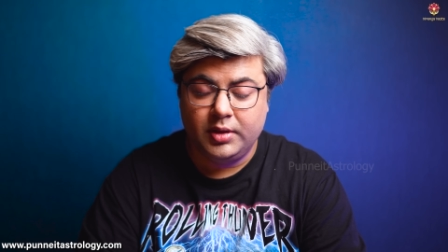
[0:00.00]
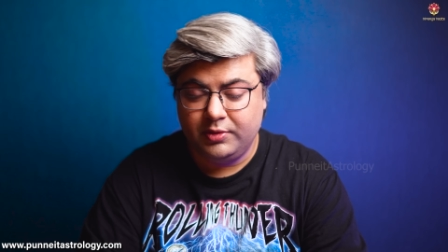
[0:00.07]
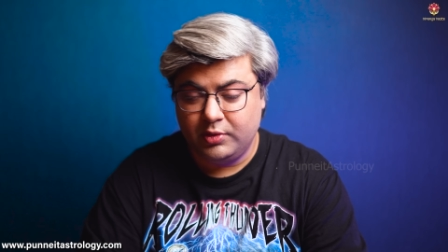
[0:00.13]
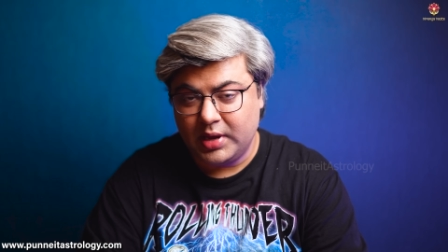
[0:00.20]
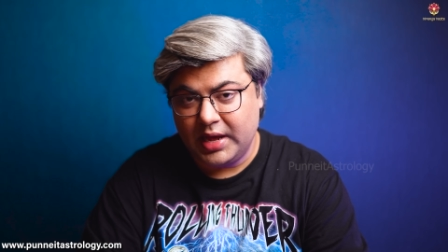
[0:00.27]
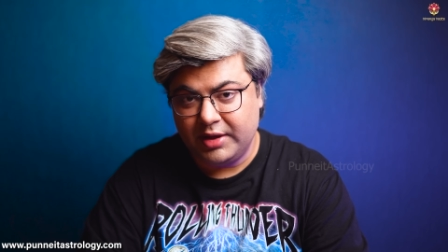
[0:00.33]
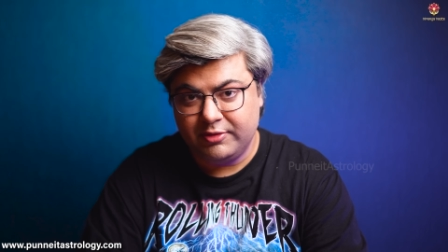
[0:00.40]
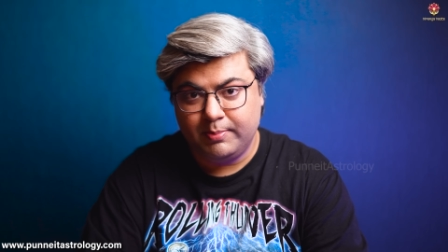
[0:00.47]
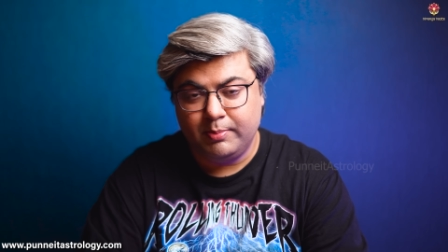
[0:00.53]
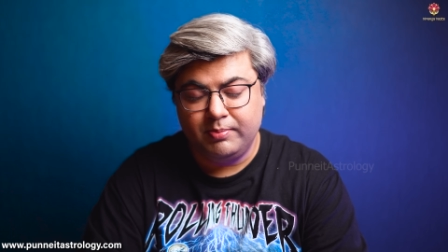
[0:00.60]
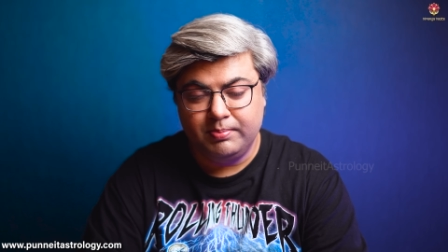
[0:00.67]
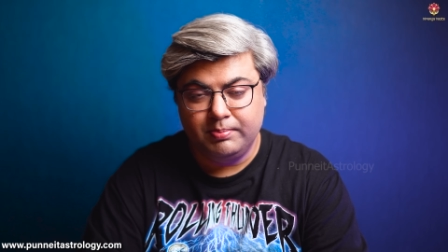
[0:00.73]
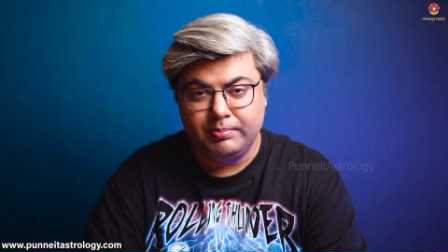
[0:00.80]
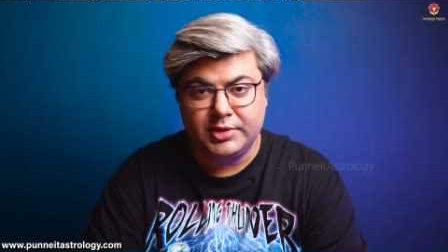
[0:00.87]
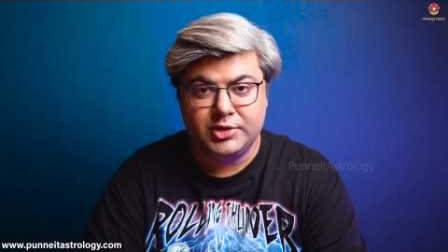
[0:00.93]
if you have
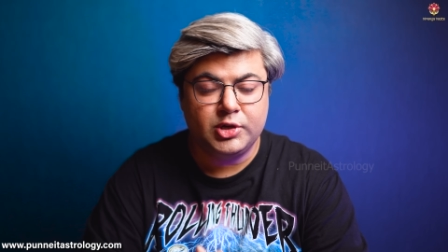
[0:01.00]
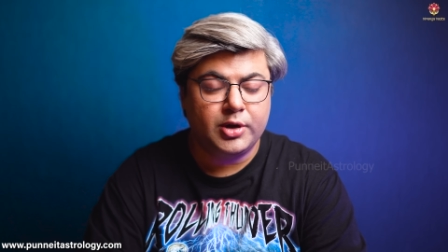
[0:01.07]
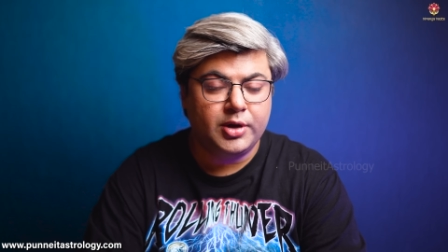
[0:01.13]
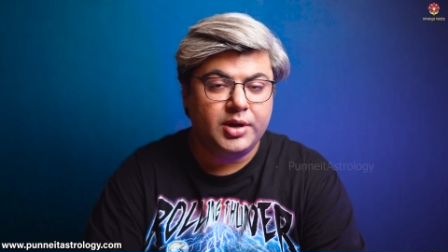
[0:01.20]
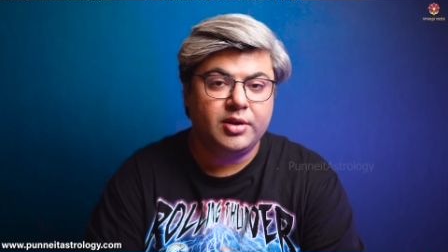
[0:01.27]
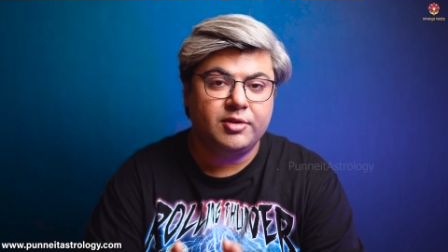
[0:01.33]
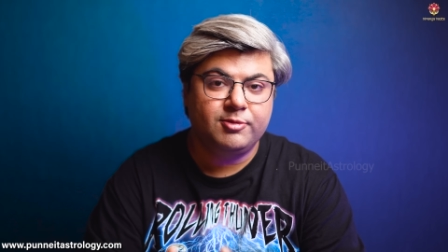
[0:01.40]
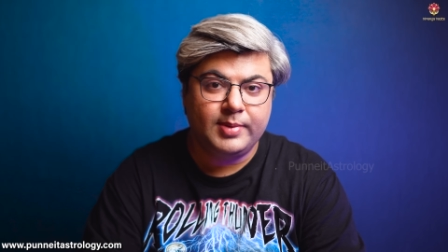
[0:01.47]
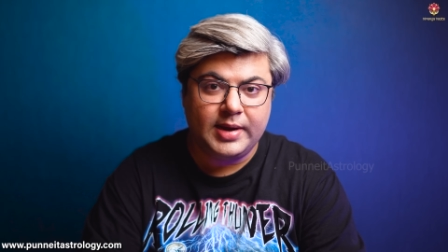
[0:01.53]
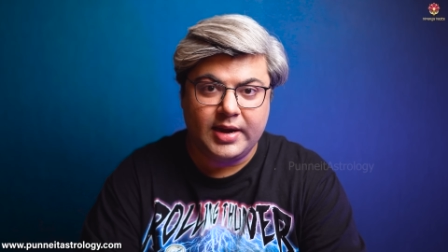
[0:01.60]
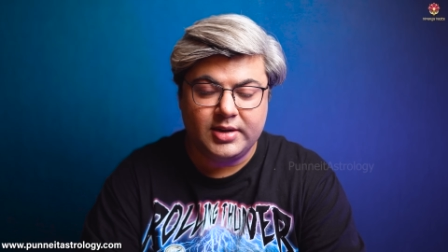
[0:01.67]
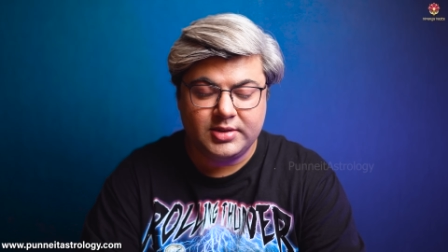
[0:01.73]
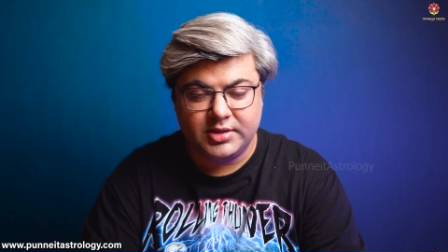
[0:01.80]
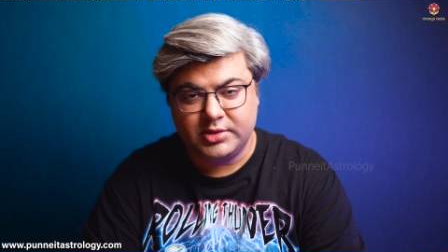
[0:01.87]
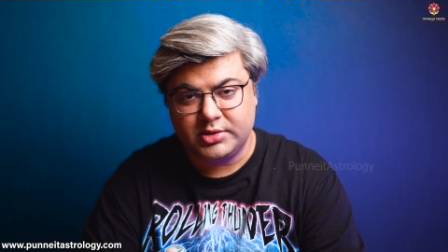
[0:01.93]
majority of
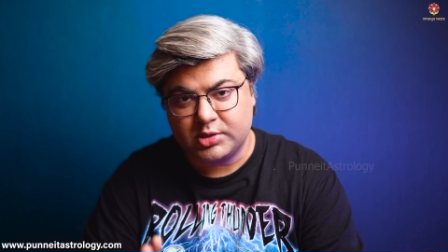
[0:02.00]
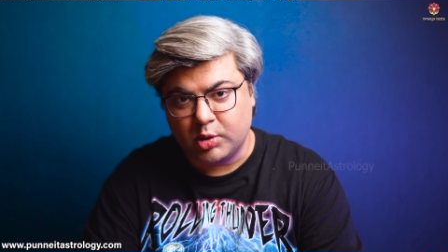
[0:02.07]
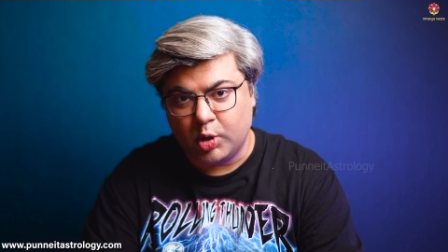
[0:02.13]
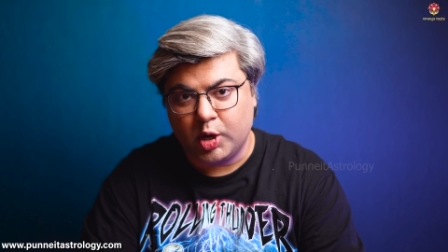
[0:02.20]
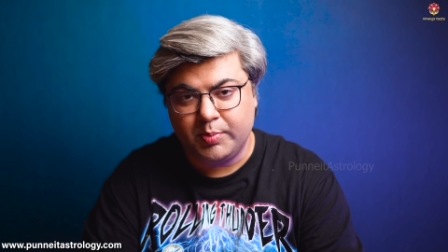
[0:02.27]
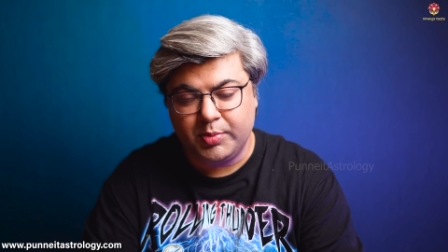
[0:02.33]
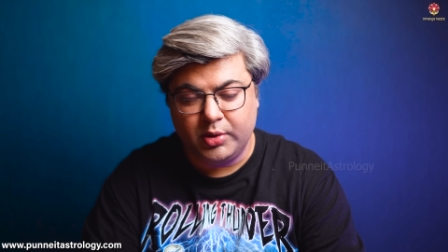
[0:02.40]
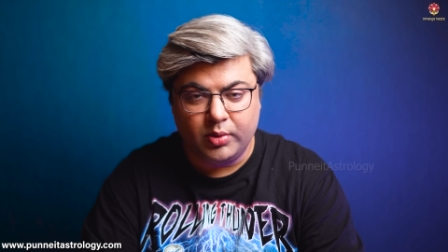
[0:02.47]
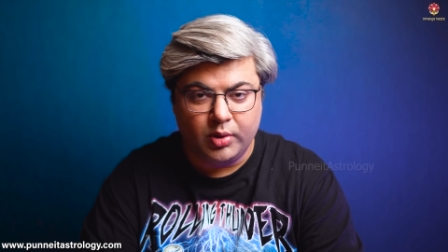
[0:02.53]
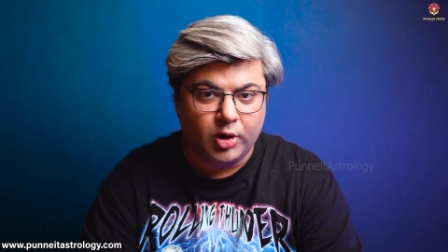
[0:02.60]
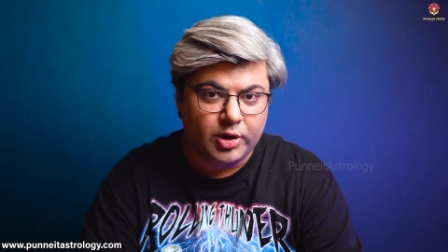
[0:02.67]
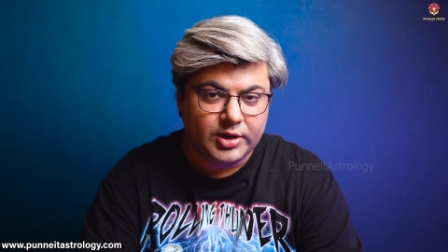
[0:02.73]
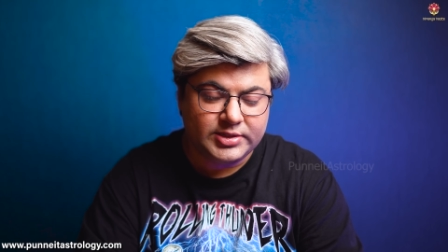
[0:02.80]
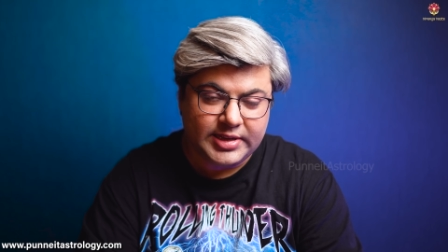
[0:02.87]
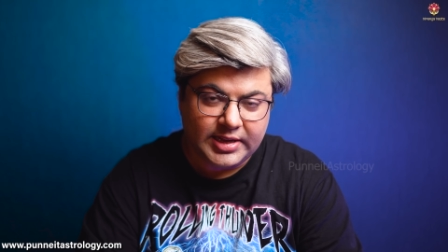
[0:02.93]
planets in Scorpio
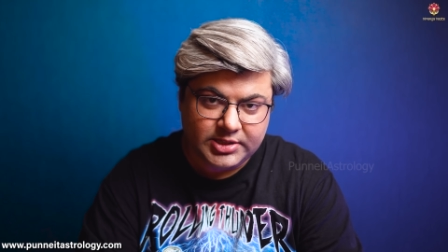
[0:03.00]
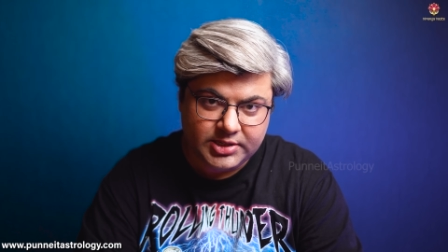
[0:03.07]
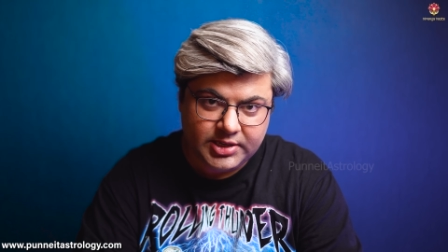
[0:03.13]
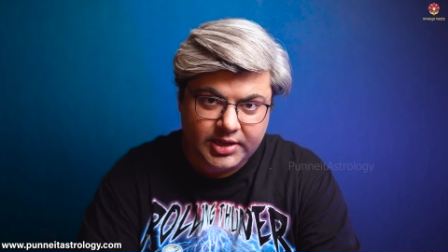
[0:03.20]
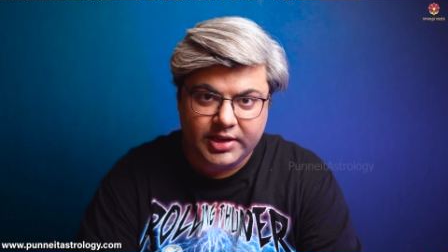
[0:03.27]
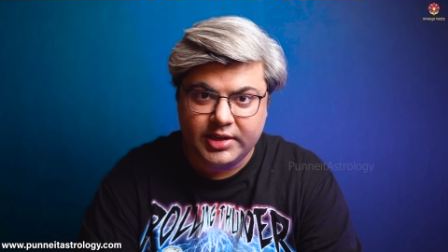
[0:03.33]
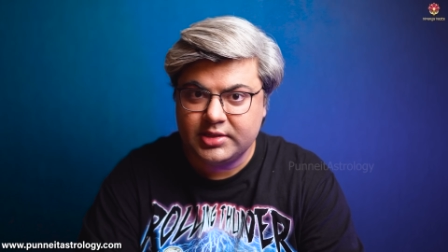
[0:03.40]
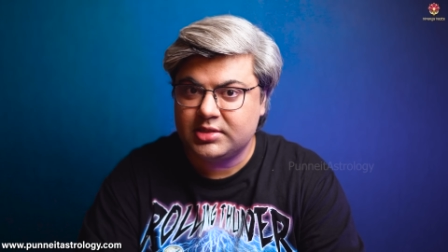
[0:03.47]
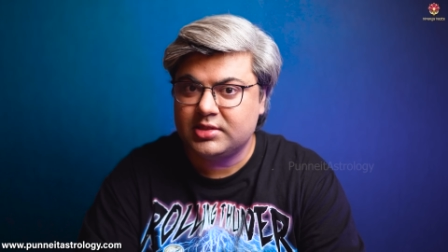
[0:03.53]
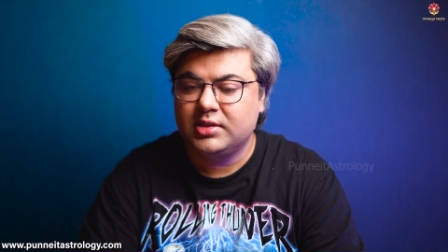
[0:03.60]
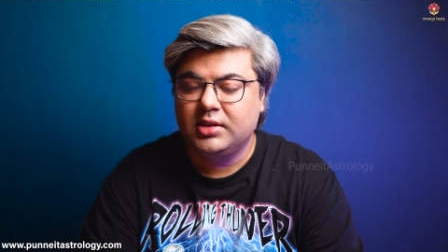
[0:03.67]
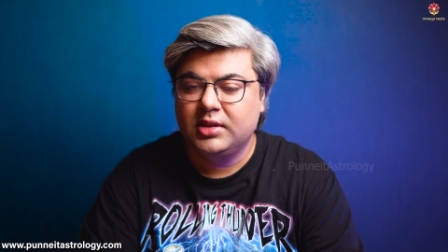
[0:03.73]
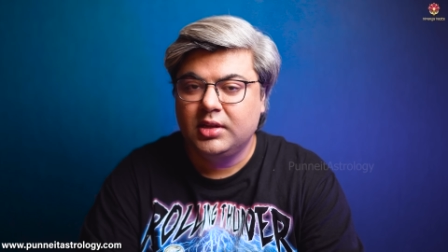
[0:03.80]
or Sagittarius,